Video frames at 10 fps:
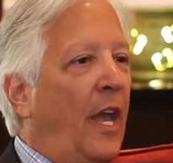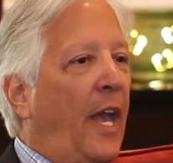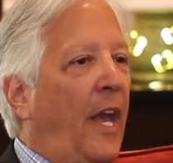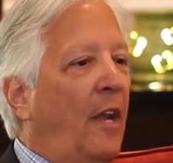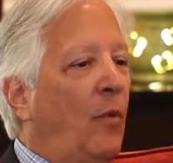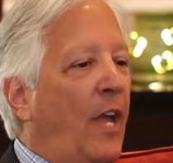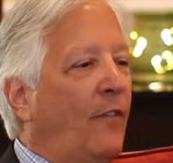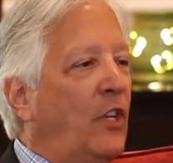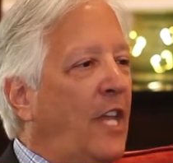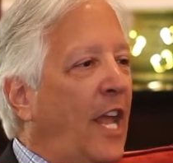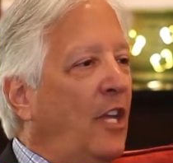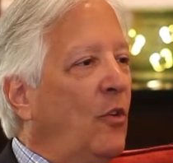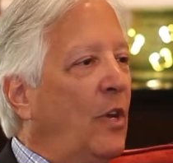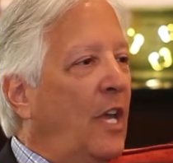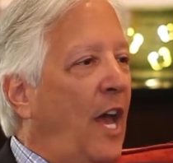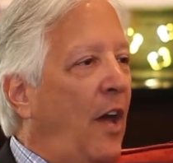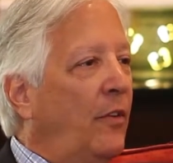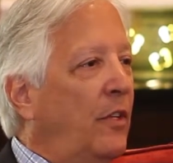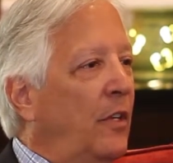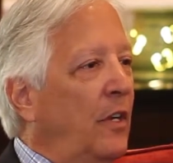and we have to take into
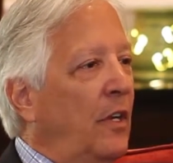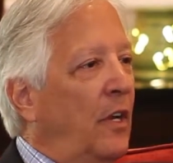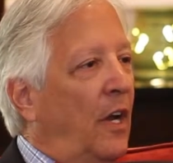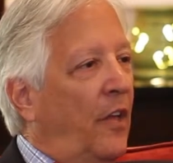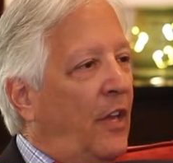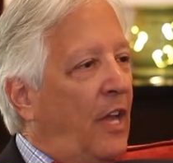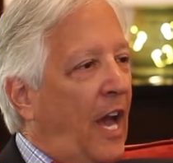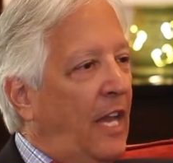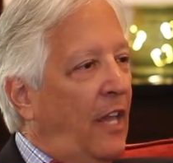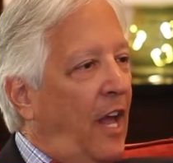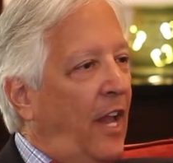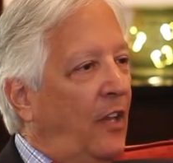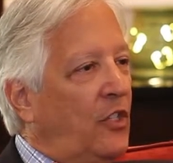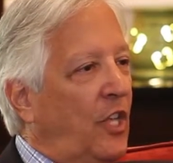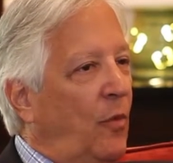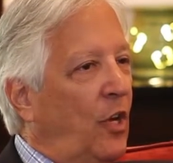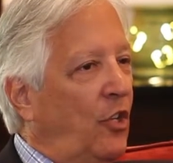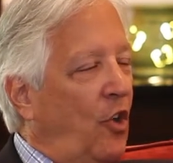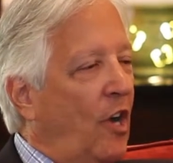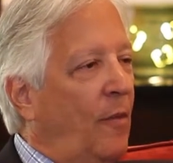account the guidelines that we're going
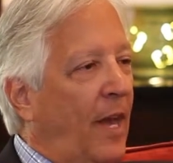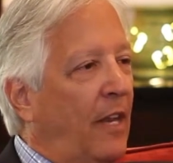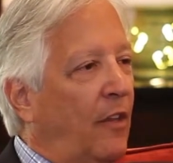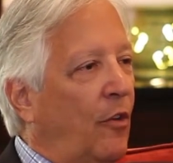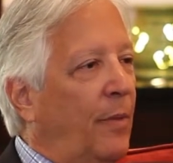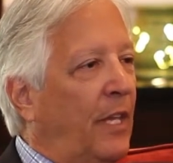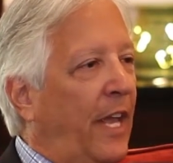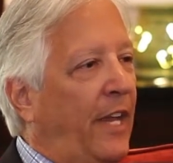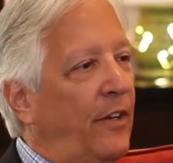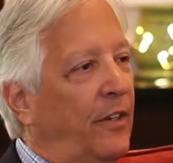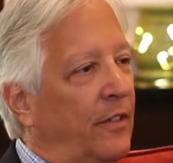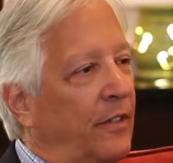to talk about a little bit later.